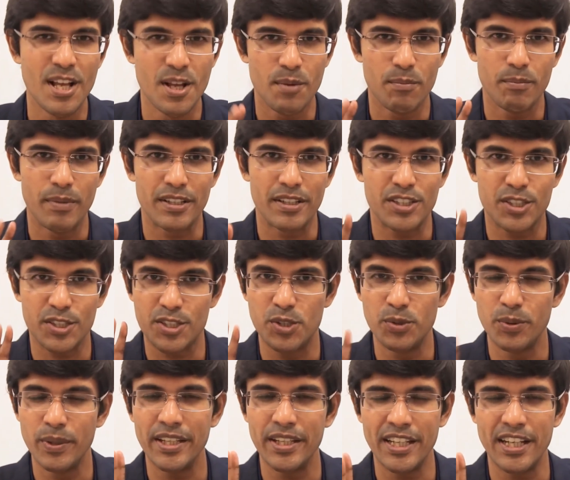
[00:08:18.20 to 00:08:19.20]
But just
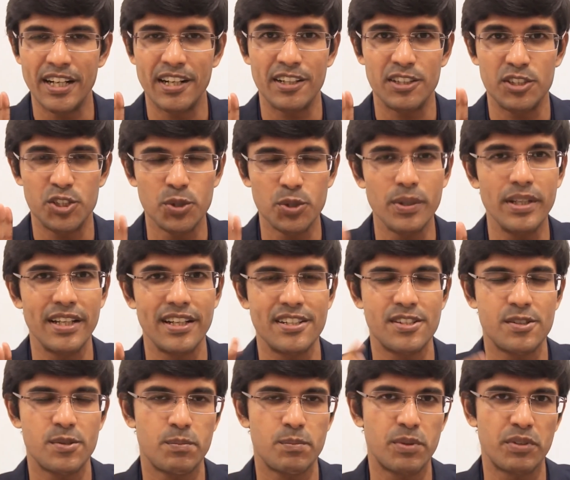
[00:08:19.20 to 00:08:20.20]
doing 2
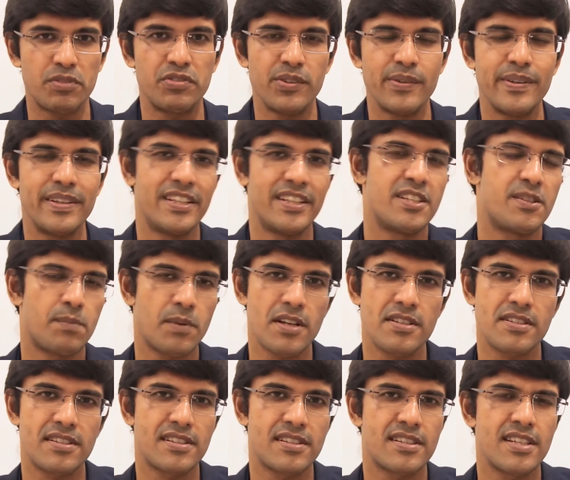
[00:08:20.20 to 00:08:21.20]
years performing this
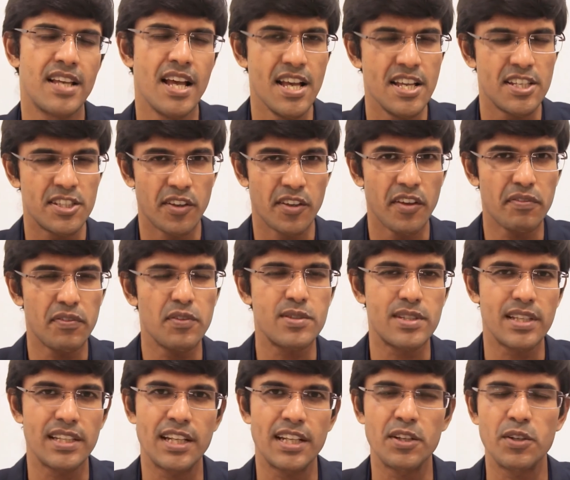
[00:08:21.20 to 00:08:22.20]
process. So if you
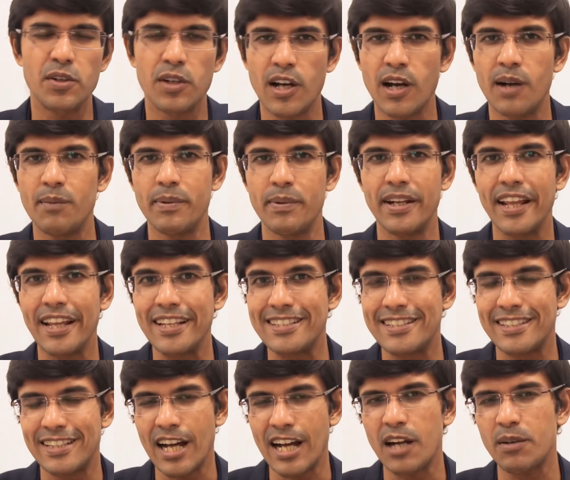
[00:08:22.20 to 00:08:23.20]
see that your company is
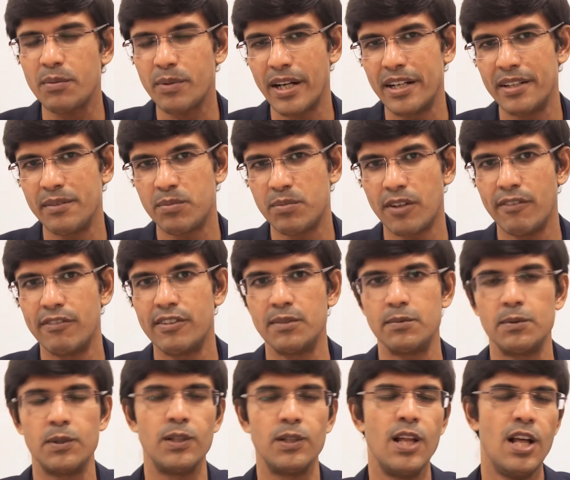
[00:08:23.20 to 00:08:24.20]
not getting
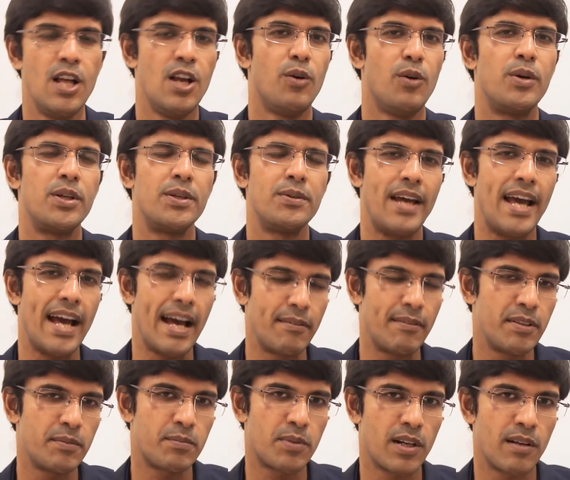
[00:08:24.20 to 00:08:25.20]
profitable, or you're
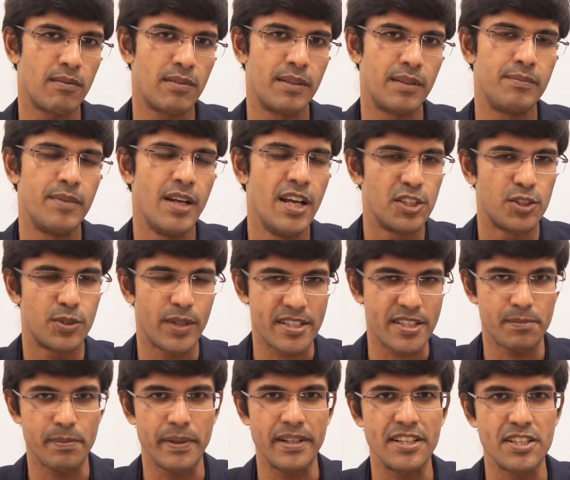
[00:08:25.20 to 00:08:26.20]
having problem to
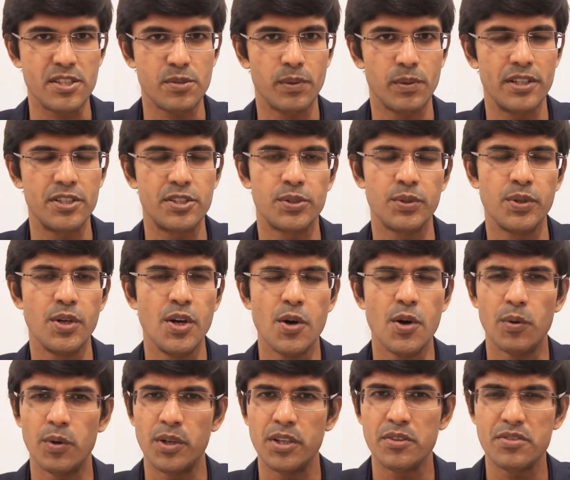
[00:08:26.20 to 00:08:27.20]
expand this one too,
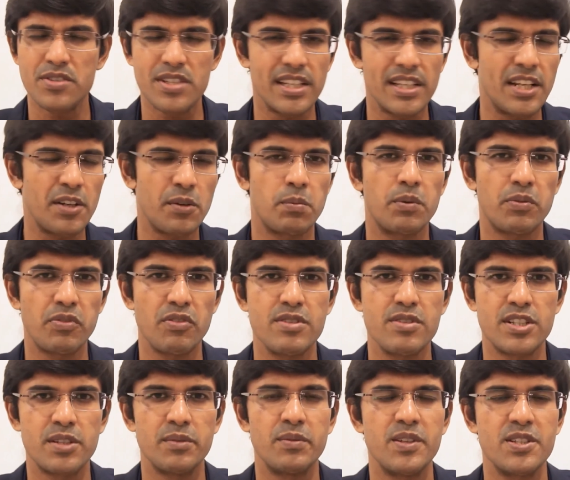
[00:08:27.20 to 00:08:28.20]
or you see that your
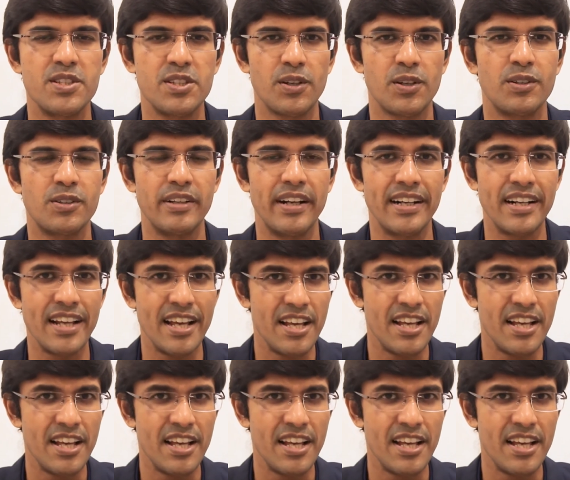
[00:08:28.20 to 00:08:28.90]
performance review is not great,